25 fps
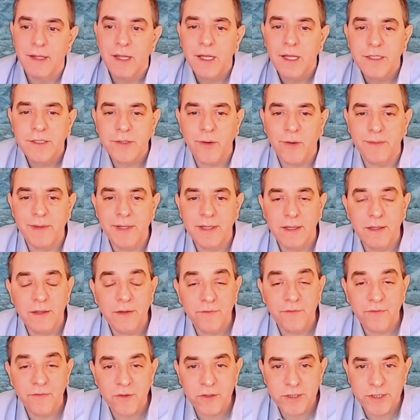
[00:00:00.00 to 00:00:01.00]
so the
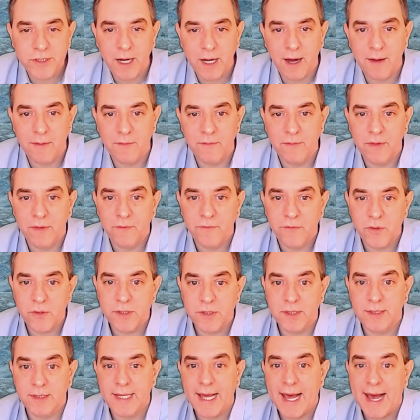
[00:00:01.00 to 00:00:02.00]
first
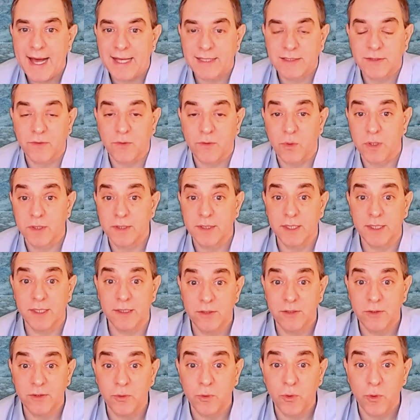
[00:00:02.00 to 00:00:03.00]
task, of course, is
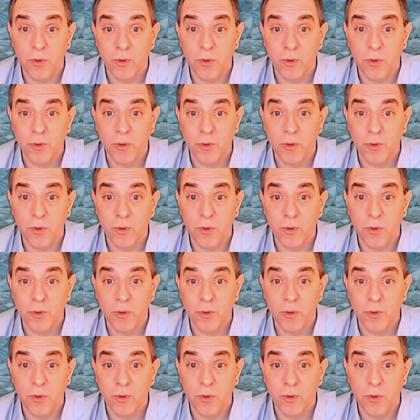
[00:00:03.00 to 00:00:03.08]
to